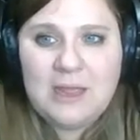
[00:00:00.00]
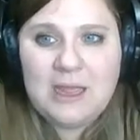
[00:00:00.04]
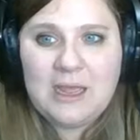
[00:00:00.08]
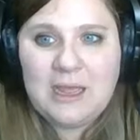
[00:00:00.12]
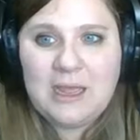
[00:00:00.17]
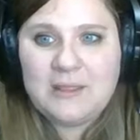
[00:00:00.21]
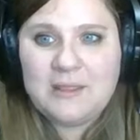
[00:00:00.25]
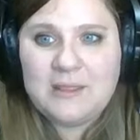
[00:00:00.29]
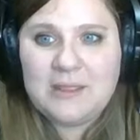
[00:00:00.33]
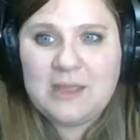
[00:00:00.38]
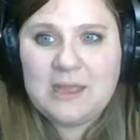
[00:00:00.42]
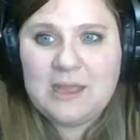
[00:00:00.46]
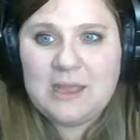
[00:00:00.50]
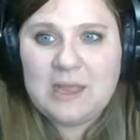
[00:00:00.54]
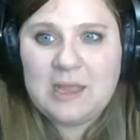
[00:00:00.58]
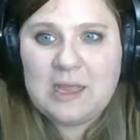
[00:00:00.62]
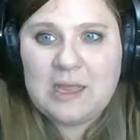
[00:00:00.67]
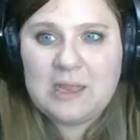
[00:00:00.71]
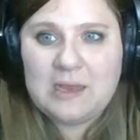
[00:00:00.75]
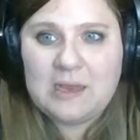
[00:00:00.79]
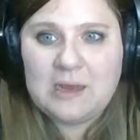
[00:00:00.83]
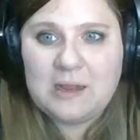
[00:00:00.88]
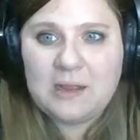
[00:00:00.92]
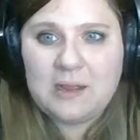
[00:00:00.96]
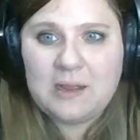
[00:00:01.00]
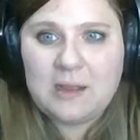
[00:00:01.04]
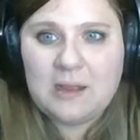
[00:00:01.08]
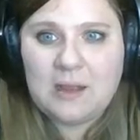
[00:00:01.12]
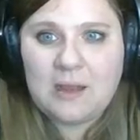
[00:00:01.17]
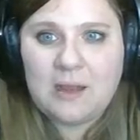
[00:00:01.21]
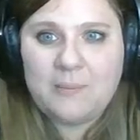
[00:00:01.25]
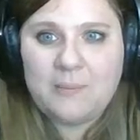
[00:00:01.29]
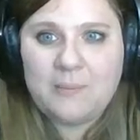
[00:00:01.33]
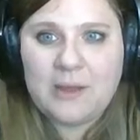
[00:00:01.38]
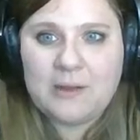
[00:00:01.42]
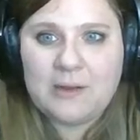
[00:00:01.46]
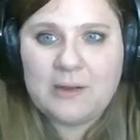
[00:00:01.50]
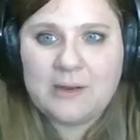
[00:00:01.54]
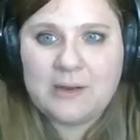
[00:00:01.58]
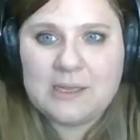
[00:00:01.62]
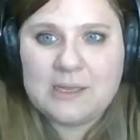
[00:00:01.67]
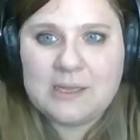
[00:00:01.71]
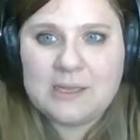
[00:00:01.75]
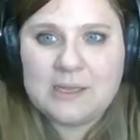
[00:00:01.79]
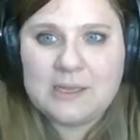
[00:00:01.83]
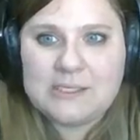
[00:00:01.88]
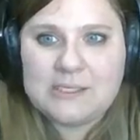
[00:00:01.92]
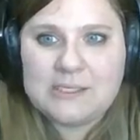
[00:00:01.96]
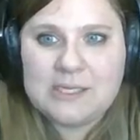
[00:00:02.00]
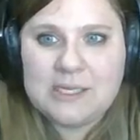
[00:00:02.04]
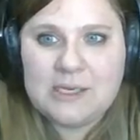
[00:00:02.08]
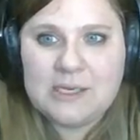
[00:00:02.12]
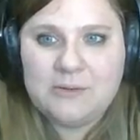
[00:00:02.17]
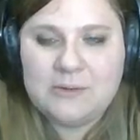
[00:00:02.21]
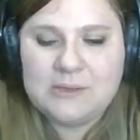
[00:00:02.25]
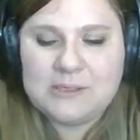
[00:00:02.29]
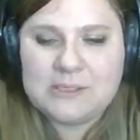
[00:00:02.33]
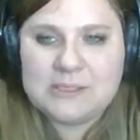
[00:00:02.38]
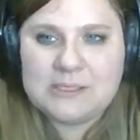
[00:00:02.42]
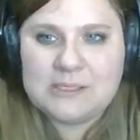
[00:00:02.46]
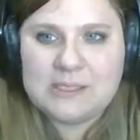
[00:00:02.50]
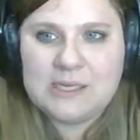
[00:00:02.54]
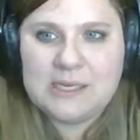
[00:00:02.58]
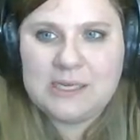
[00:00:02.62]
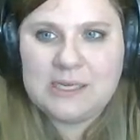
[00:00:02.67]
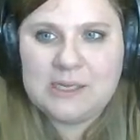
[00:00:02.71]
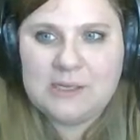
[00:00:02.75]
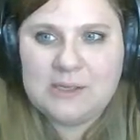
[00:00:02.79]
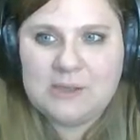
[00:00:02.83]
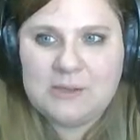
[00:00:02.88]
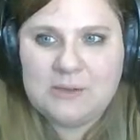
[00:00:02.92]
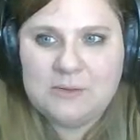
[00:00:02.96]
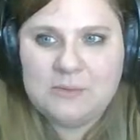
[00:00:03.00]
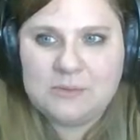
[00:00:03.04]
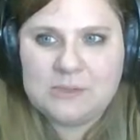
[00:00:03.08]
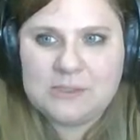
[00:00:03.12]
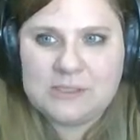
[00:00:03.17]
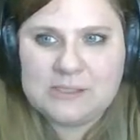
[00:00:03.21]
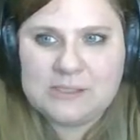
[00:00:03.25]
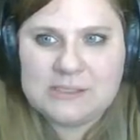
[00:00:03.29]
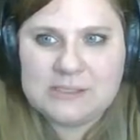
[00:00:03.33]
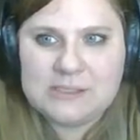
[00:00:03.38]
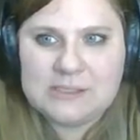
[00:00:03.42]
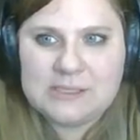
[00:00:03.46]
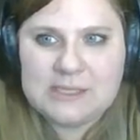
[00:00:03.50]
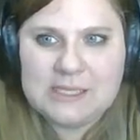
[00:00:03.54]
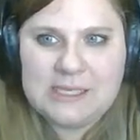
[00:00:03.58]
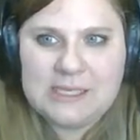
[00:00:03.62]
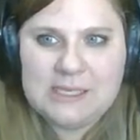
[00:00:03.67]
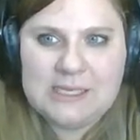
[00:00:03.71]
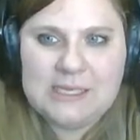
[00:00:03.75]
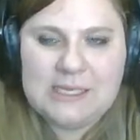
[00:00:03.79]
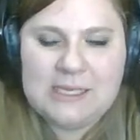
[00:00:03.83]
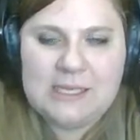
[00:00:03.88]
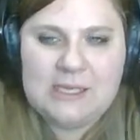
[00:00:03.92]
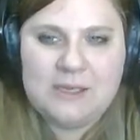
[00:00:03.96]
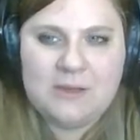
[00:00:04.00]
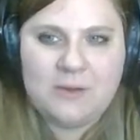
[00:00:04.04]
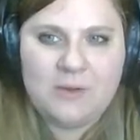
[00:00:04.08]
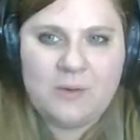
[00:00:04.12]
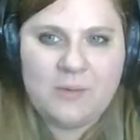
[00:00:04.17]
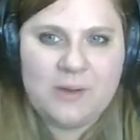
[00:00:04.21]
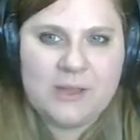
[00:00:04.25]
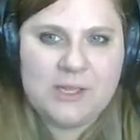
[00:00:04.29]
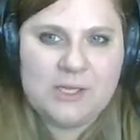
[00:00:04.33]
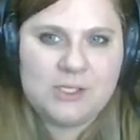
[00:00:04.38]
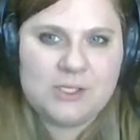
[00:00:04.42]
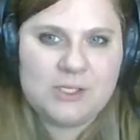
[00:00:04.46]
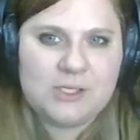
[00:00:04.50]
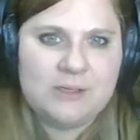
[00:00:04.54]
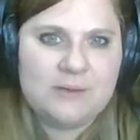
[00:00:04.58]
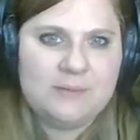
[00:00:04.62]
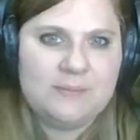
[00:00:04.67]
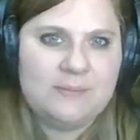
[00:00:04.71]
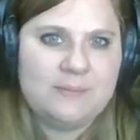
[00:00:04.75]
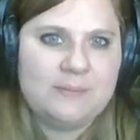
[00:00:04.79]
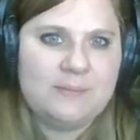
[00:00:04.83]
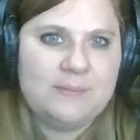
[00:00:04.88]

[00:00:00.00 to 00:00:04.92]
and then compounded continuously uses the E equation.